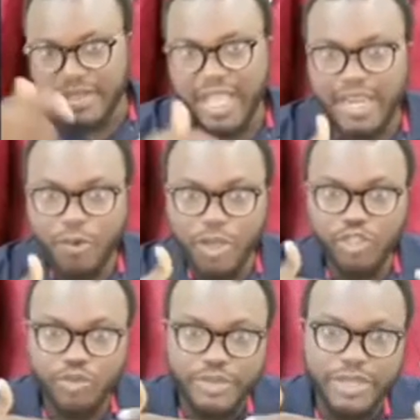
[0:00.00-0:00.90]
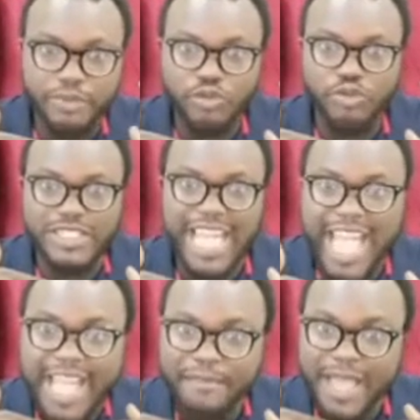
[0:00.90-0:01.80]
And I want to be able to
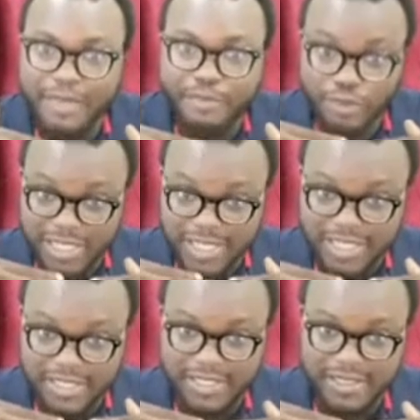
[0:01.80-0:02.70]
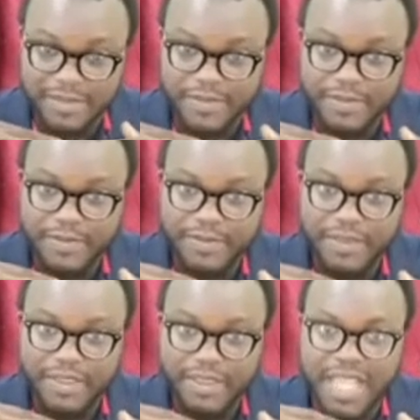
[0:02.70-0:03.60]
tie my hypothesis
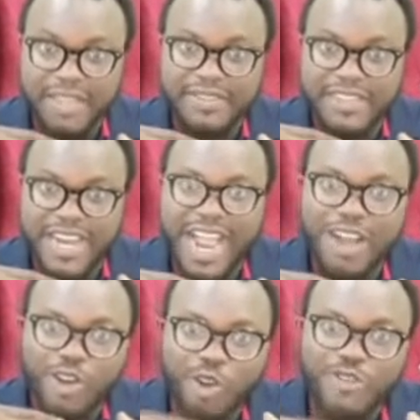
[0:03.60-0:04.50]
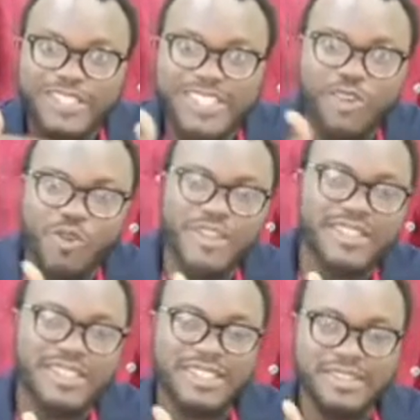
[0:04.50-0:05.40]
that there are
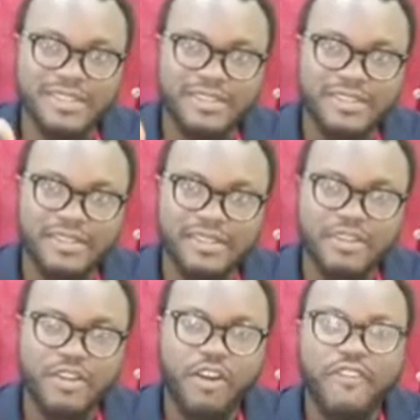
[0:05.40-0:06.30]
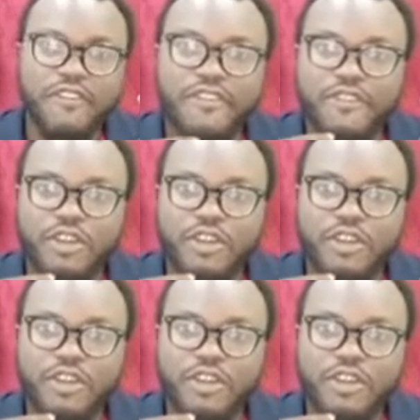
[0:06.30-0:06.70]
consequences of